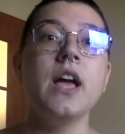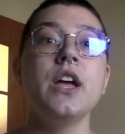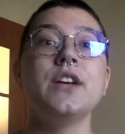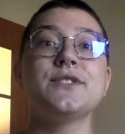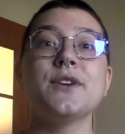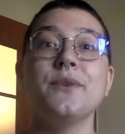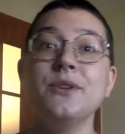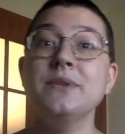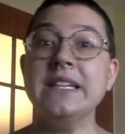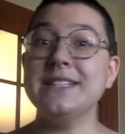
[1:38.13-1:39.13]
So you
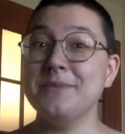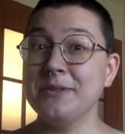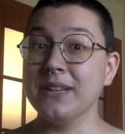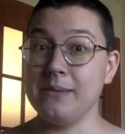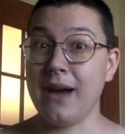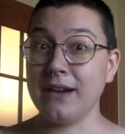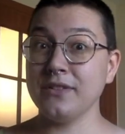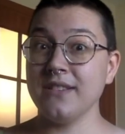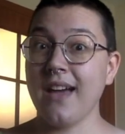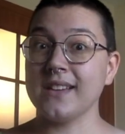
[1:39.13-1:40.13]
need to be really mindful
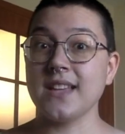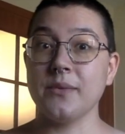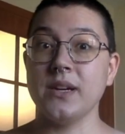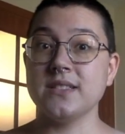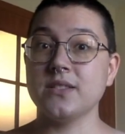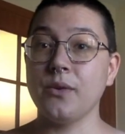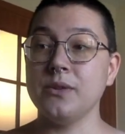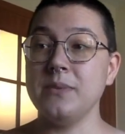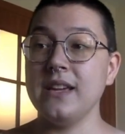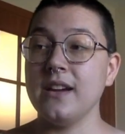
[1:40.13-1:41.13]
of that, because otherwise it's going to
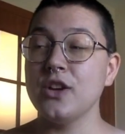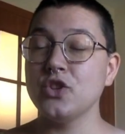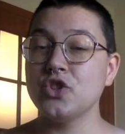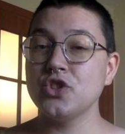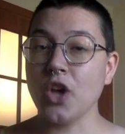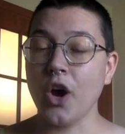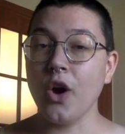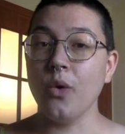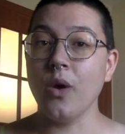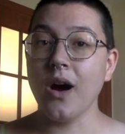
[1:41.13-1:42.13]
be
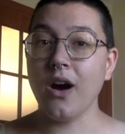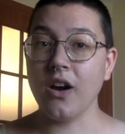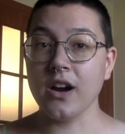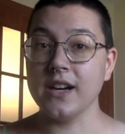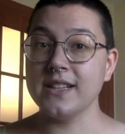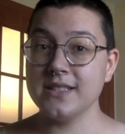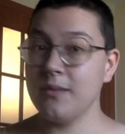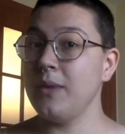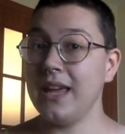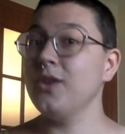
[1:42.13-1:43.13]
so hard to
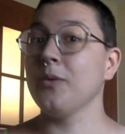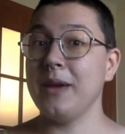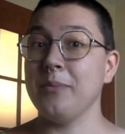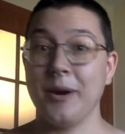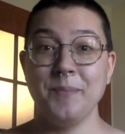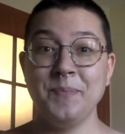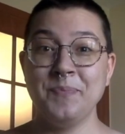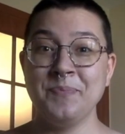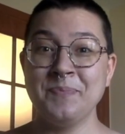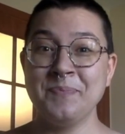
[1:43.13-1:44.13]
make your paper.
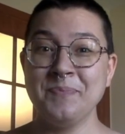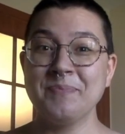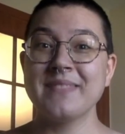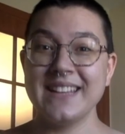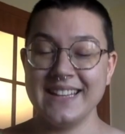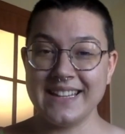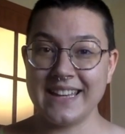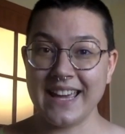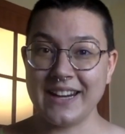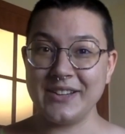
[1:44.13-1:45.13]

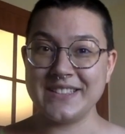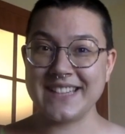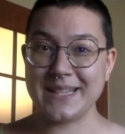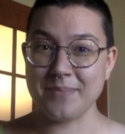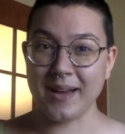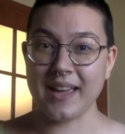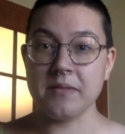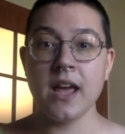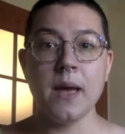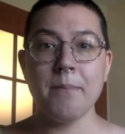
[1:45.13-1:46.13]
Get a good sized bucket.
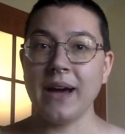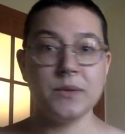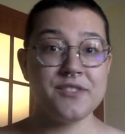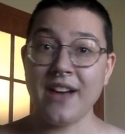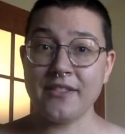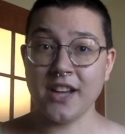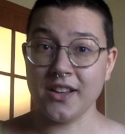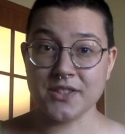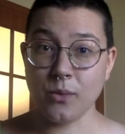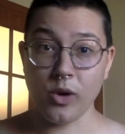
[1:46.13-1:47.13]
Mine was $5
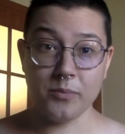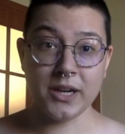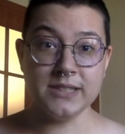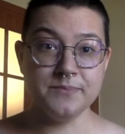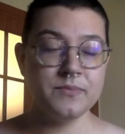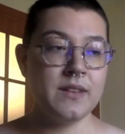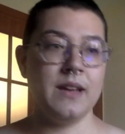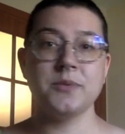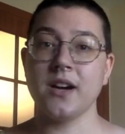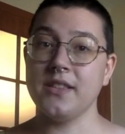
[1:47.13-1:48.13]
at Walmart. I'm
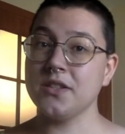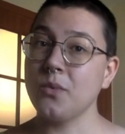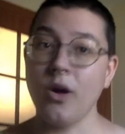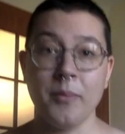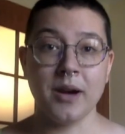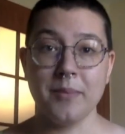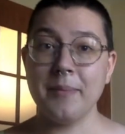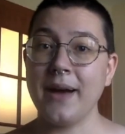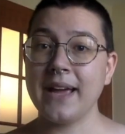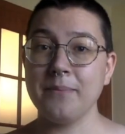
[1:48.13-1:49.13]
sorry, there's a Walmart in
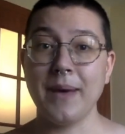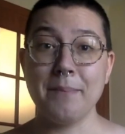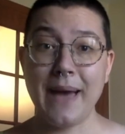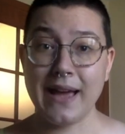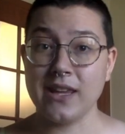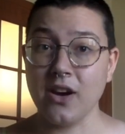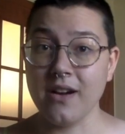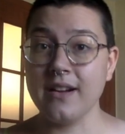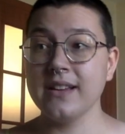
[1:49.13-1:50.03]
my backyard.